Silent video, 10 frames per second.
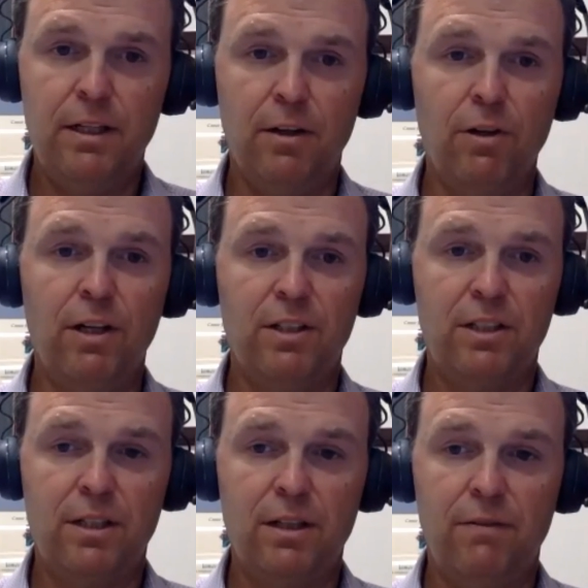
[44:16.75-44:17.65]

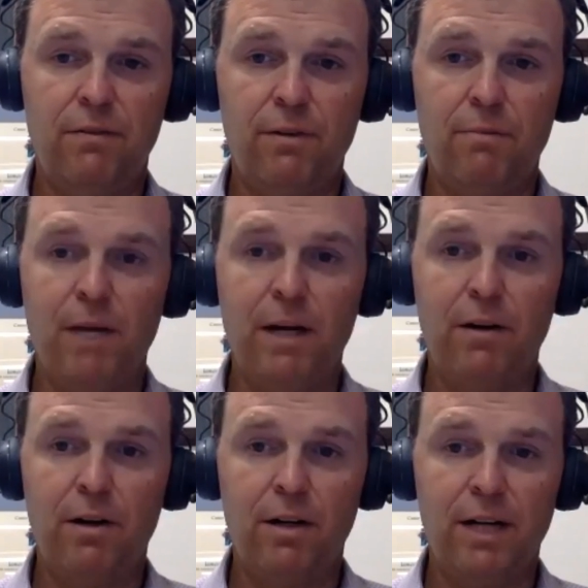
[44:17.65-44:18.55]
illness uh, from
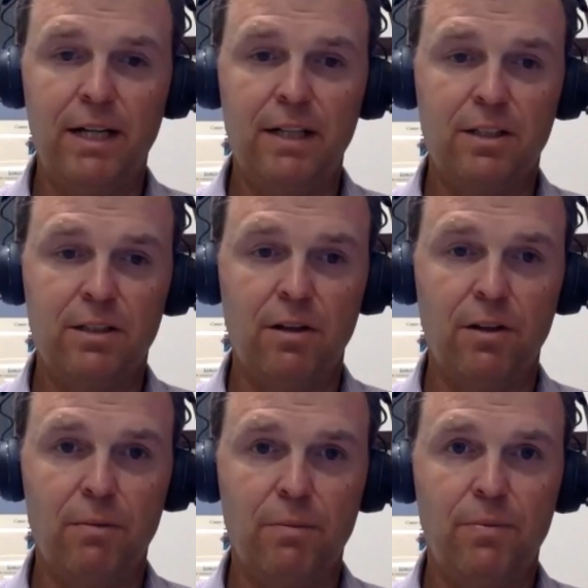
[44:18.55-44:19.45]
myocarditis or
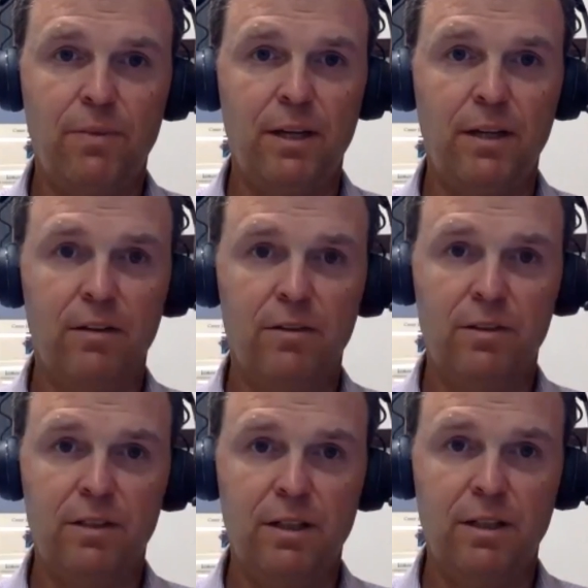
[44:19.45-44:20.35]
other
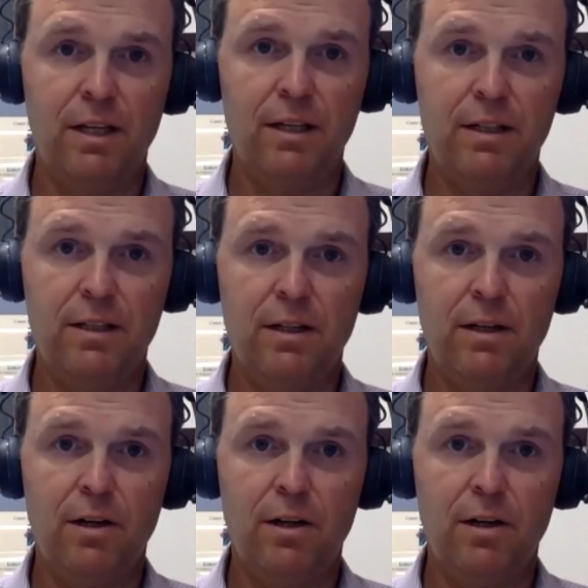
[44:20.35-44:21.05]
things uh, that uh,